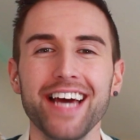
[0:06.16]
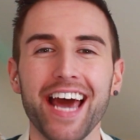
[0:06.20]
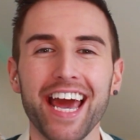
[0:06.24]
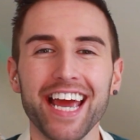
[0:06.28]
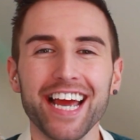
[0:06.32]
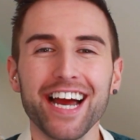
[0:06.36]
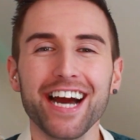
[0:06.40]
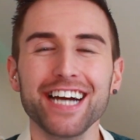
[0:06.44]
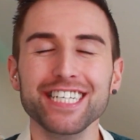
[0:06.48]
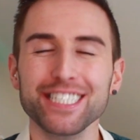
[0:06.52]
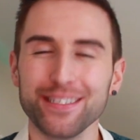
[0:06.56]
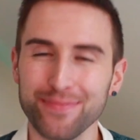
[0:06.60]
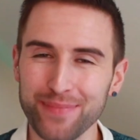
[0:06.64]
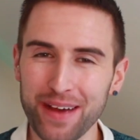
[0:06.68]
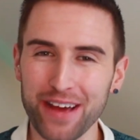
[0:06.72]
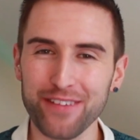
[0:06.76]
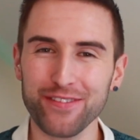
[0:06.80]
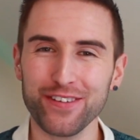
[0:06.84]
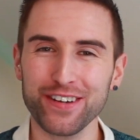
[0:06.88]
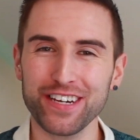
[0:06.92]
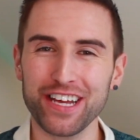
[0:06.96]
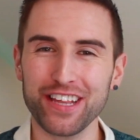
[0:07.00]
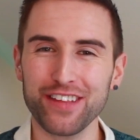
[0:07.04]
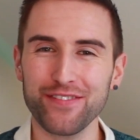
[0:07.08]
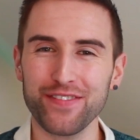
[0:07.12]
Hey guys, I'm
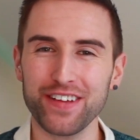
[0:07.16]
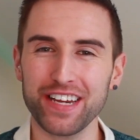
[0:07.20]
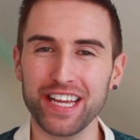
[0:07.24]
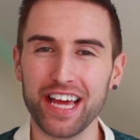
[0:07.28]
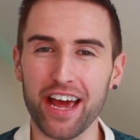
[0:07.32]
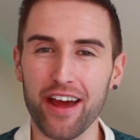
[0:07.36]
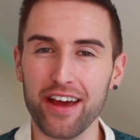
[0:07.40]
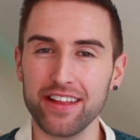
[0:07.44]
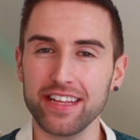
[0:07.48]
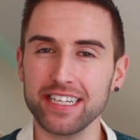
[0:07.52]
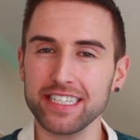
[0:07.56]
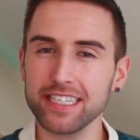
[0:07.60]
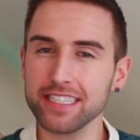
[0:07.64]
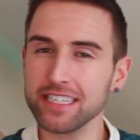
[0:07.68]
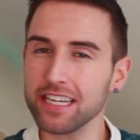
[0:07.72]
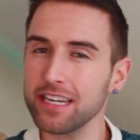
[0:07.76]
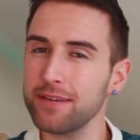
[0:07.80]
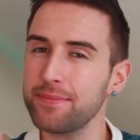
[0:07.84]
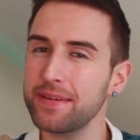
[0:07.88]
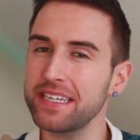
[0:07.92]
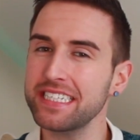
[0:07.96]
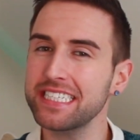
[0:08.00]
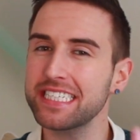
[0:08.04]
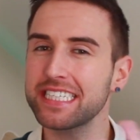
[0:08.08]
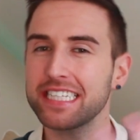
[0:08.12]
back for another video, and this is
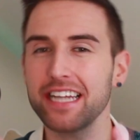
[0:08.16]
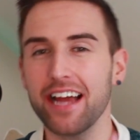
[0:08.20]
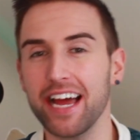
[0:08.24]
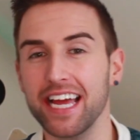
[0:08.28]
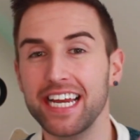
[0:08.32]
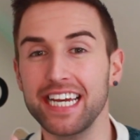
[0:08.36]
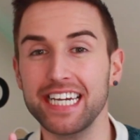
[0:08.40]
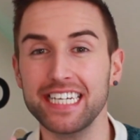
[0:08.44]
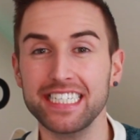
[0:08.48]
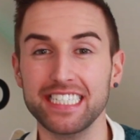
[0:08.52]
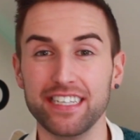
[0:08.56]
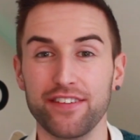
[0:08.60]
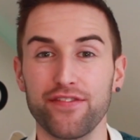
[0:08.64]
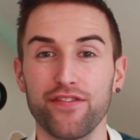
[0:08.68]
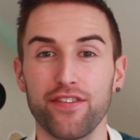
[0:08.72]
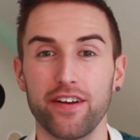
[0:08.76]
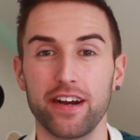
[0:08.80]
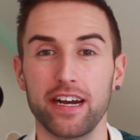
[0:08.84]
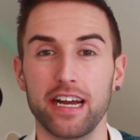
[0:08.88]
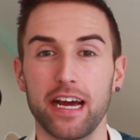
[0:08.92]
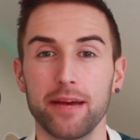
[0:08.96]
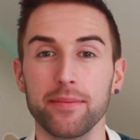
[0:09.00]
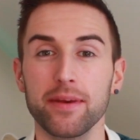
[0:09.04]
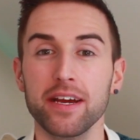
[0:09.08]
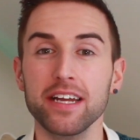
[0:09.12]
going to be slightly
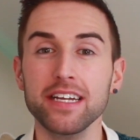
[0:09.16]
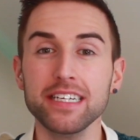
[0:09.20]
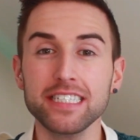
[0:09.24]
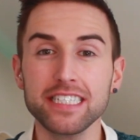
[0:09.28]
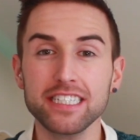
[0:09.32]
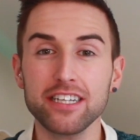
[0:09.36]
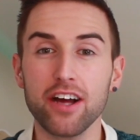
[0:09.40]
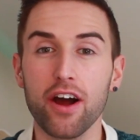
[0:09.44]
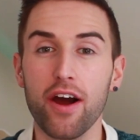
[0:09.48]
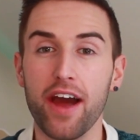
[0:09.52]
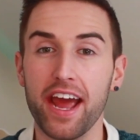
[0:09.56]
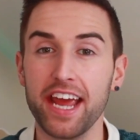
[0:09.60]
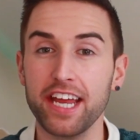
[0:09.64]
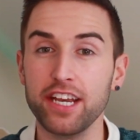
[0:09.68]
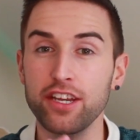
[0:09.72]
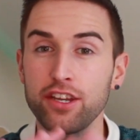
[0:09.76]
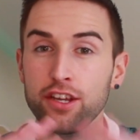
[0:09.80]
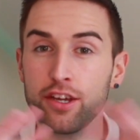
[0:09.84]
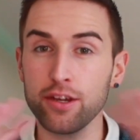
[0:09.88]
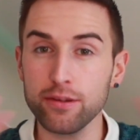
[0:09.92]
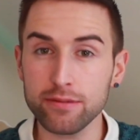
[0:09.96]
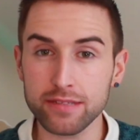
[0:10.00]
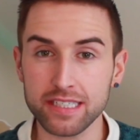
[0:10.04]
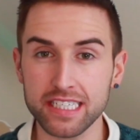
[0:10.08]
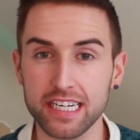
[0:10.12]
different. I'm going to start a
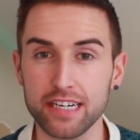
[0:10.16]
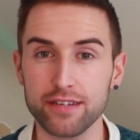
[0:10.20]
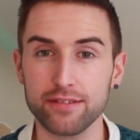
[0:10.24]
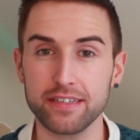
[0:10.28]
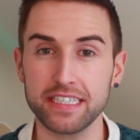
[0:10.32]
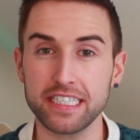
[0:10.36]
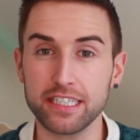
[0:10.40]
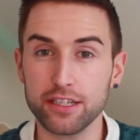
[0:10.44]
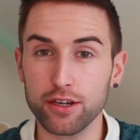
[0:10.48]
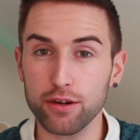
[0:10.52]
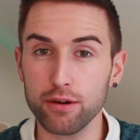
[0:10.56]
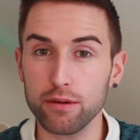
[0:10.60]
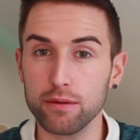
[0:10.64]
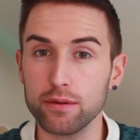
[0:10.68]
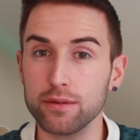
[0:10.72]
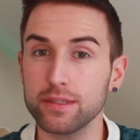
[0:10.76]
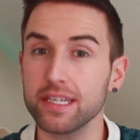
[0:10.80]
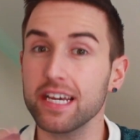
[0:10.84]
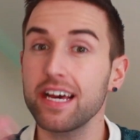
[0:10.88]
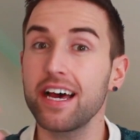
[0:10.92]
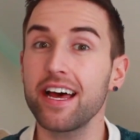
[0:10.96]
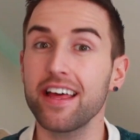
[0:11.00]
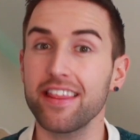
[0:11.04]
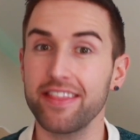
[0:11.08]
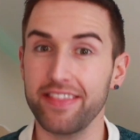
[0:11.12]
new series
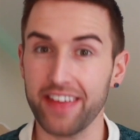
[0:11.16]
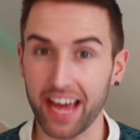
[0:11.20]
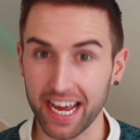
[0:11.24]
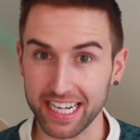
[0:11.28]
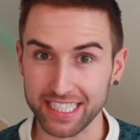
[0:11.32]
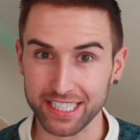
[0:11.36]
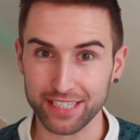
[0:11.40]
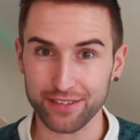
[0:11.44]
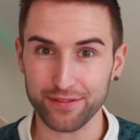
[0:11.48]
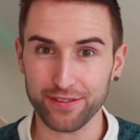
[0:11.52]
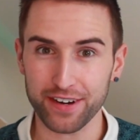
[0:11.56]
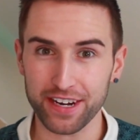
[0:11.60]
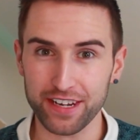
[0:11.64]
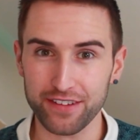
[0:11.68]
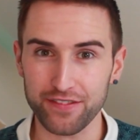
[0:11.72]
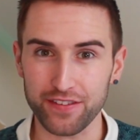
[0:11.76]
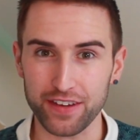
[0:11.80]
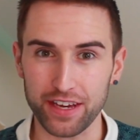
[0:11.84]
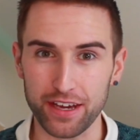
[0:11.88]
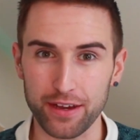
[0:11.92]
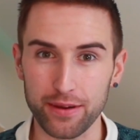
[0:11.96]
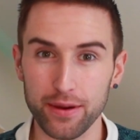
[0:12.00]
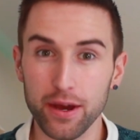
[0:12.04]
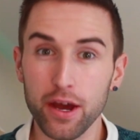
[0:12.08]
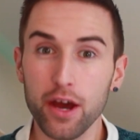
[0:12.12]
called That's a
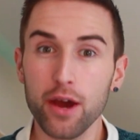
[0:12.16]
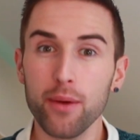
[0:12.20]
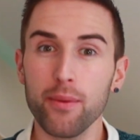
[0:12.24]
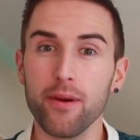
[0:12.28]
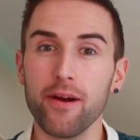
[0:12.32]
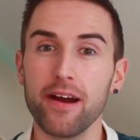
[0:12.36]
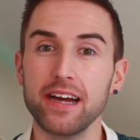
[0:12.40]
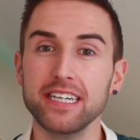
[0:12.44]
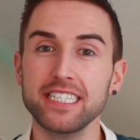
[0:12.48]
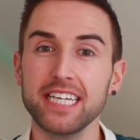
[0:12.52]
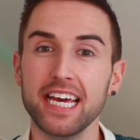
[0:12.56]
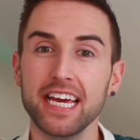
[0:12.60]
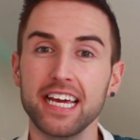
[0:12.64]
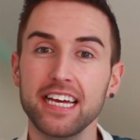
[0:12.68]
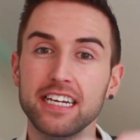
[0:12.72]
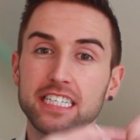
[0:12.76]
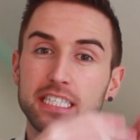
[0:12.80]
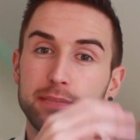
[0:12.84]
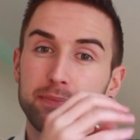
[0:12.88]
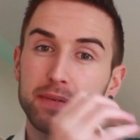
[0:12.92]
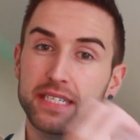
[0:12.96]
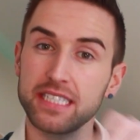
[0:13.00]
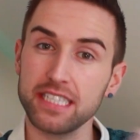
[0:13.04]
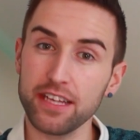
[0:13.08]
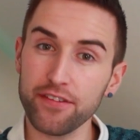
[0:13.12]
Review, where I take
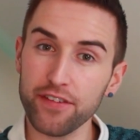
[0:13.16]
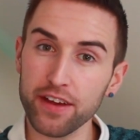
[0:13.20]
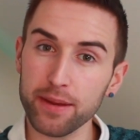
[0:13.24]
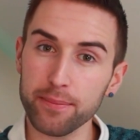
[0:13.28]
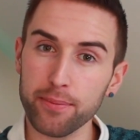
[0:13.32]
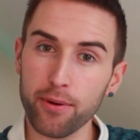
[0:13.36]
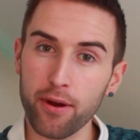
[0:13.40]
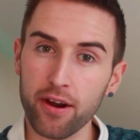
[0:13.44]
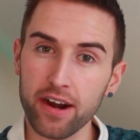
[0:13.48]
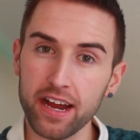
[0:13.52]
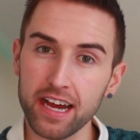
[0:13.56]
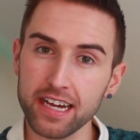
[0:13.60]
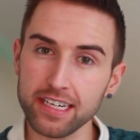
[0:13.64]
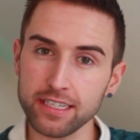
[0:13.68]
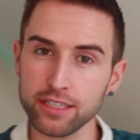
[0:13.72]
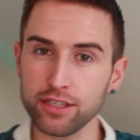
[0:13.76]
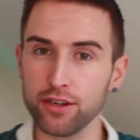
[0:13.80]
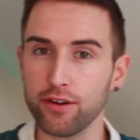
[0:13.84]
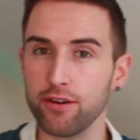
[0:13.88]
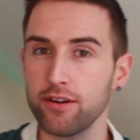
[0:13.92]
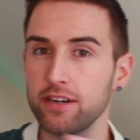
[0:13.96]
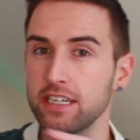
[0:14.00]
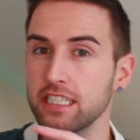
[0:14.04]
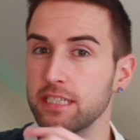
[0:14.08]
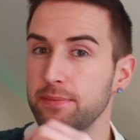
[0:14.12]
a specific
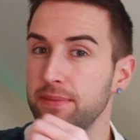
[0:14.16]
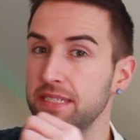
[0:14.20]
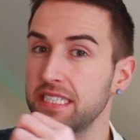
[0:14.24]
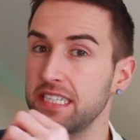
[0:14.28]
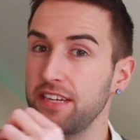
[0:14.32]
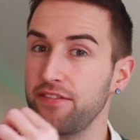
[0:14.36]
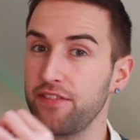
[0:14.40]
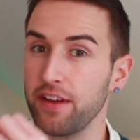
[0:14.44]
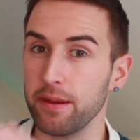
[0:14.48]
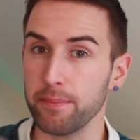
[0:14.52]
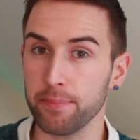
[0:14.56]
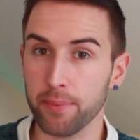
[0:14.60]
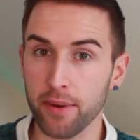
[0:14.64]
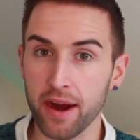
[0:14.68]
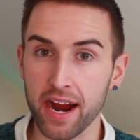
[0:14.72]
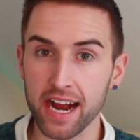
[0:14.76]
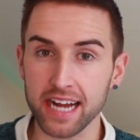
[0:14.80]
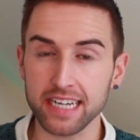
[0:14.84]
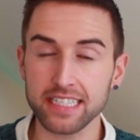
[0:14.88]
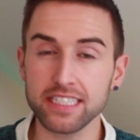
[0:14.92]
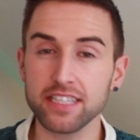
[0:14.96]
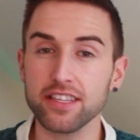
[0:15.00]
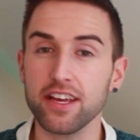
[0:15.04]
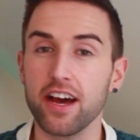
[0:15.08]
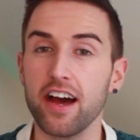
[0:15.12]
product or a specific
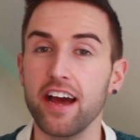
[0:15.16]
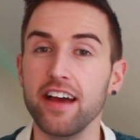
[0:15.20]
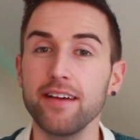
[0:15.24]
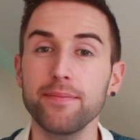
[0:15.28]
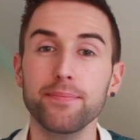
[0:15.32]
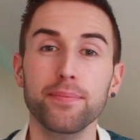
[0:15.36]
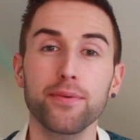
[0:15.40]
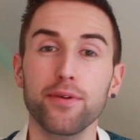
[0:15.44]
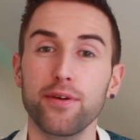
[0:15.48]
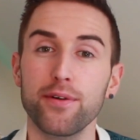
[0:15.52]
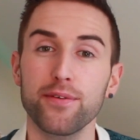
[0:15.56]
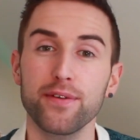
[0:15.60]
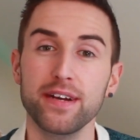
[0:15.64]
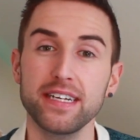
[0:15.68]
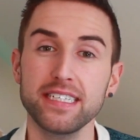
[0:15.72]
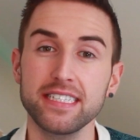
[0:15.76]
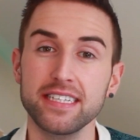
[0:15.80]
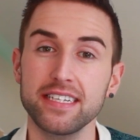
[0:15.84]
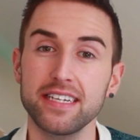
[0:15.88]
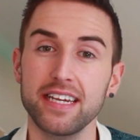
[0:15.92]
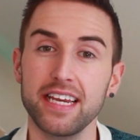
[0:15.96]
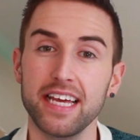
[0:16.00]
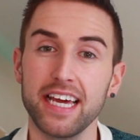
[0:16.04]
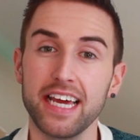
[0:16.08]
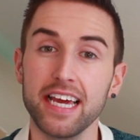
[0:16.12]
brand that I have brought
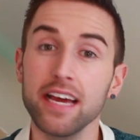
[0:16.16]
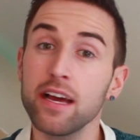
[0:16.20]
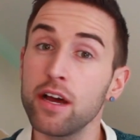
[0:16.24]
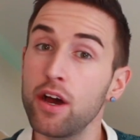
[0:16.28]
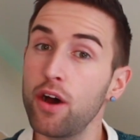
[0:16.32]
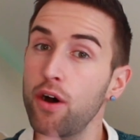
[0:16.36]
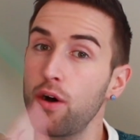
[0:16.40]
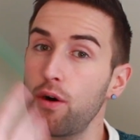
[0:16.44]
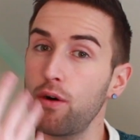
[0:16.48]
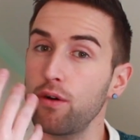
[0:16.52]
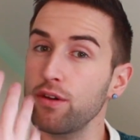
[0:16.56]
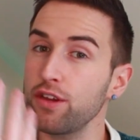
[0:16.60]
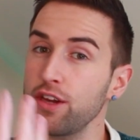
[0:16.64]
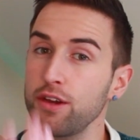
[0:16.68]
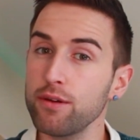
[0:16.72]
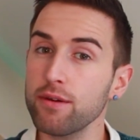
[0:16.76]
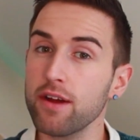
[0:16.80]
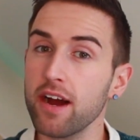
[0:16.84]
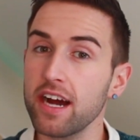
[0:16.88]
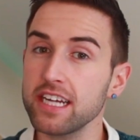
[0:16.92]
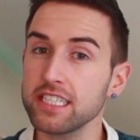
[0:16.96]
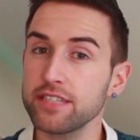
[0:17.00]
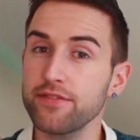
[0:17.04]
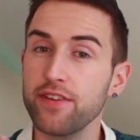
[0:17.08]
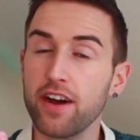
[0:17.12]
recently, or you
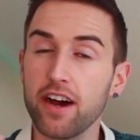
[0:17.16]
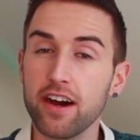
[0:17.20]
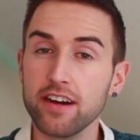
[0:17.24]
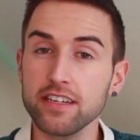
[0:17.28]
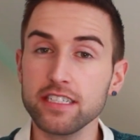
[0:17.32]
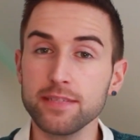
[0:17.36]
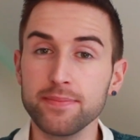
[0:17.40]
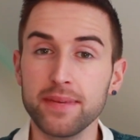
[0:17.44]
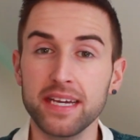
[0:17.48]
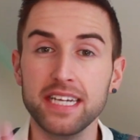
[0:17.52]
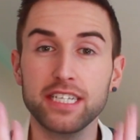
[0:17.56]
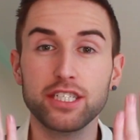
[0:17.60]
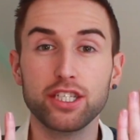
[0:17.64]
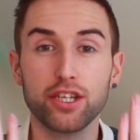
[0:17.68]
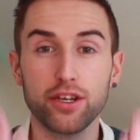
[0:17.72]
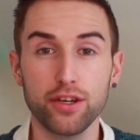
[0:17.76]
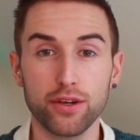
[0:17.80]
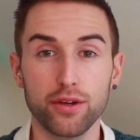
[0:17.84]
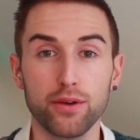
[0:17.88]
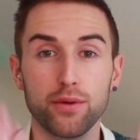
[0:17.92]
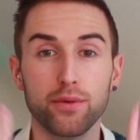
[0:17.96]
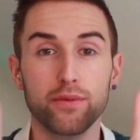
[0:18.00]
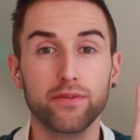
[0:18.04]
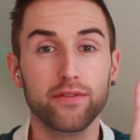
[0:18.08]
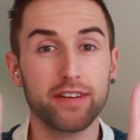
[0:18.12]
guys have asked me
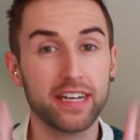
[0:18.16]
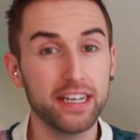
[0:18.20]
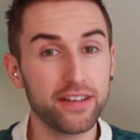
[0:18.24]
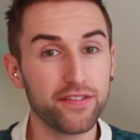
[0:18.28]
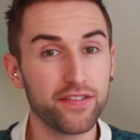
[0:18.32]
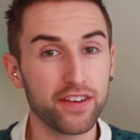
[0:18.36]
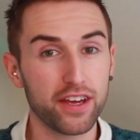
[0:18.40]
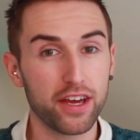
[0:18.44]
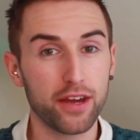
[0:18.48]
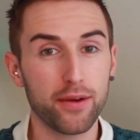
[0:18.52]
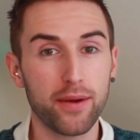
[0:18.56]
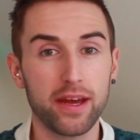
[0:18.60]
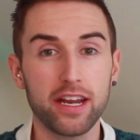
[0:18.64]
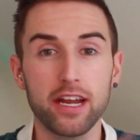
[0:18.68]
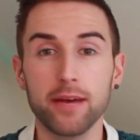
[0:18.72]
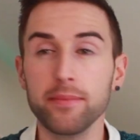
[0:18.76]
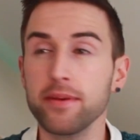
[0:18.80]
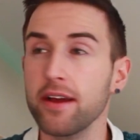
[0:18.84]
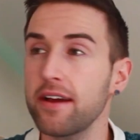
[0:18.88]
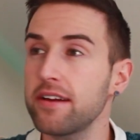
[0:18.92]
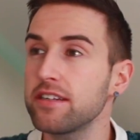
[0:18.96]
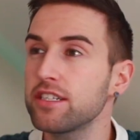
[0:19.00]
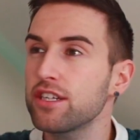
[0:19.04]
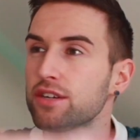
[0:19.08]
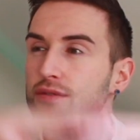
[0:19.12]
to review, and I'm
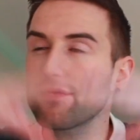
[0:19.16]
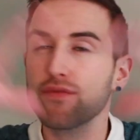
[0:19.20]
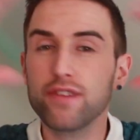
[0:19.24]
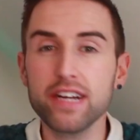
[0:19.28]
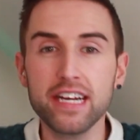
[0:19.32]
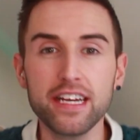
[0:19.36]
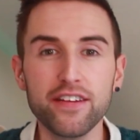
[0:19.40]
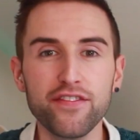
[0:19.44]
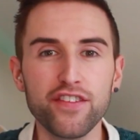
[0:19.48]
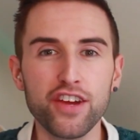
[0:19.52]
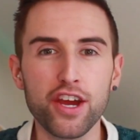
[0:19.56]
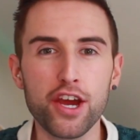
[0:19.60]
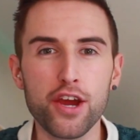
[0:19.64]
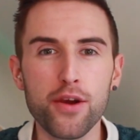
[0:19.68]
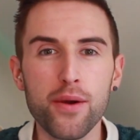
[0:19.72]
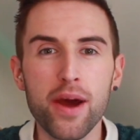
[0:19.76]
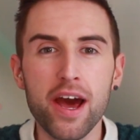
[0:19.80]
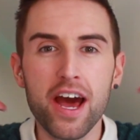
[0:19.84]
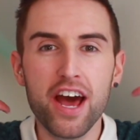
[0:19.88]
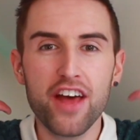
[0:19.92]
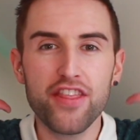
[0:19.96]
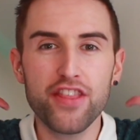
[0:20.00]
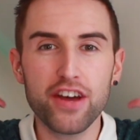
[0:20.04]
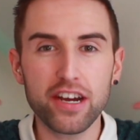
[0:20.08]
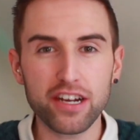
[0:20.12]
going to review
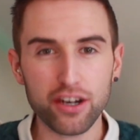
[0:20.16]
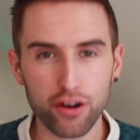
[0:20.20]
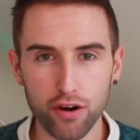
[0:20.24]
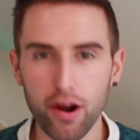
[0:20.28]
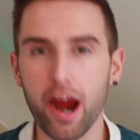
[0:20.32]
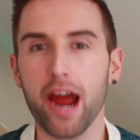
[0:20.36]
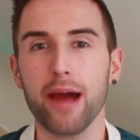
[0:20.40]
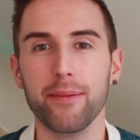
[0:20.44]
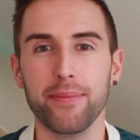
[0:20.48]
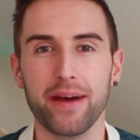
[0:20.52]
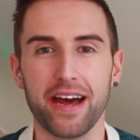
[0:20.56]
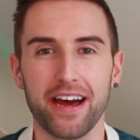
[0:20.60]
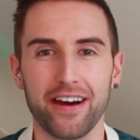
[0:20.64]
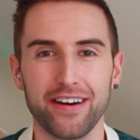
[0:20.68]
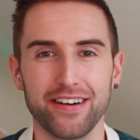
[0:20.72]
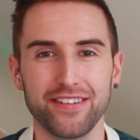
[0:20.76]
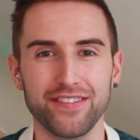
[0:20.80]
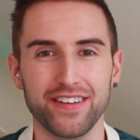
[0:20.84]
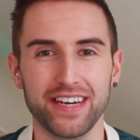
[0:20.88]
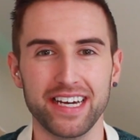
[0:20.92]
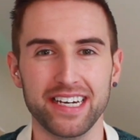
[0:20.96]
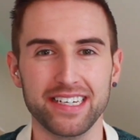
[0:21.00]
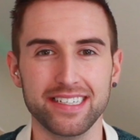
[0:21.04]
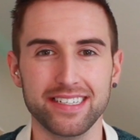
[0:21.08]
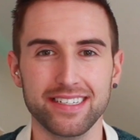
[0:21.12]
the crap out
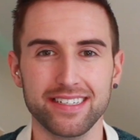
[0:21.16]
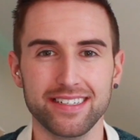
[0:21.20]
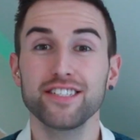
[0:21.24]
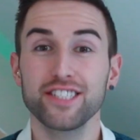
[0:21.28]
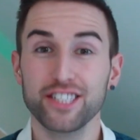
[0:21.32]
of it.